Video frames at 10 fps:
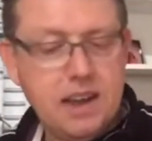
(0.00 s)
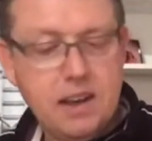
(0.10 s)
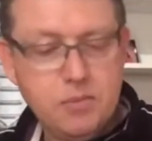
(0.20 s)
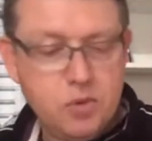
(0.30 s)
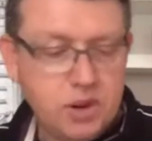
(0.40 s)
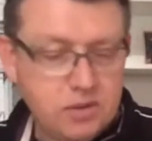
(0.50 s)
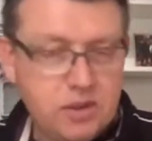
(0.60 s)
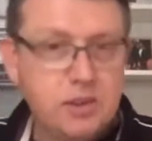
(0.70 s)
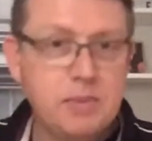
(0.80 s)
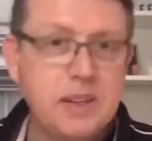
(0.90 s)
trying not
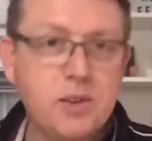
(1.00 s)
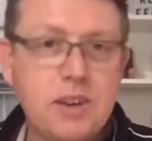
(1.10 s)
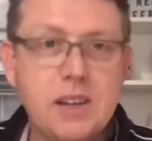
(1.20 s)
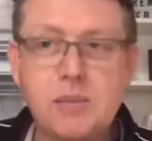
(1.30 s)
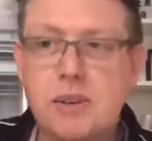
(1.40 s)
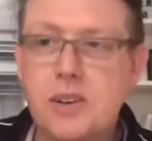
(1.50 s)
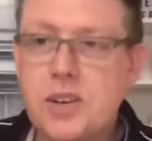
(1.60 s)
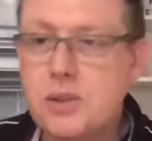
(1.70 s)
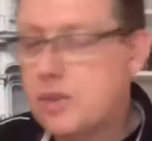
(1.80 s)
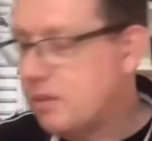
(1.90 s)
to be distracted by the
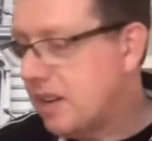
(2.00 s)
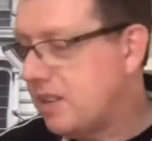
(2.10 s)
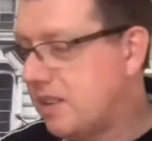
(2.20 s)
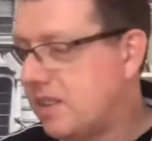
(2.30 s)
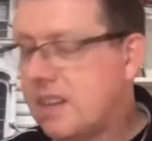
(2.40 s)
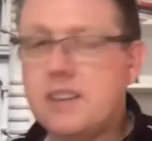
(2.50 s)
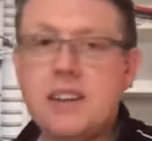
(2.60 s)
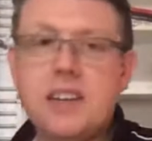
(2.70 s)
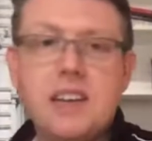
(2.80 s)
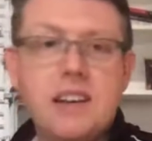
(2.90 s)
Chelsea match. It's actually
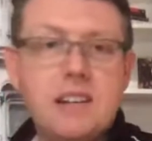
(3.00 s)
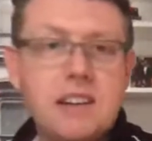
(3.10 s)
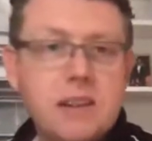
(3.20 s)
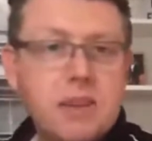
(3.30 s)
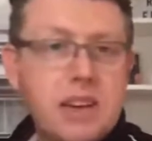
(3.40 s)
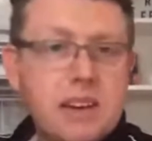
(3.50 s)
here. Look, here we go.